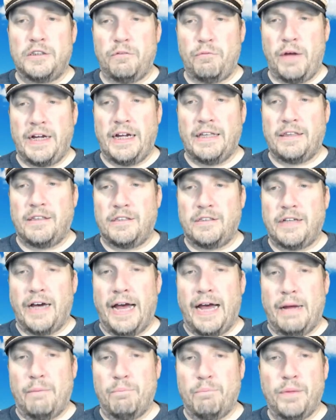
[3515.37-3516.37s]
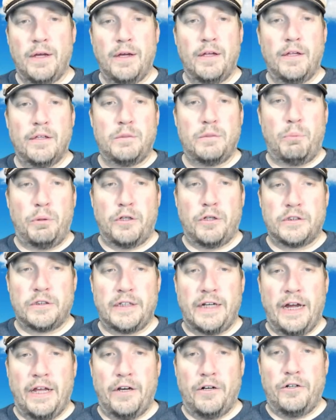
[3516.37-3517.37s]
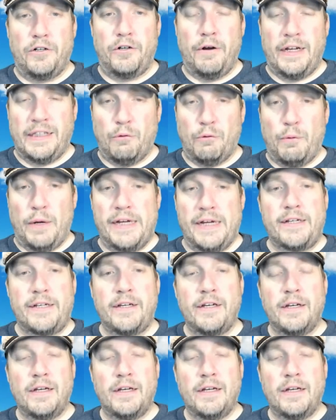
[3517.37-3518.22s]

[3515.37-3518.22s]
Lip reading: if I get the time to put those together during the week.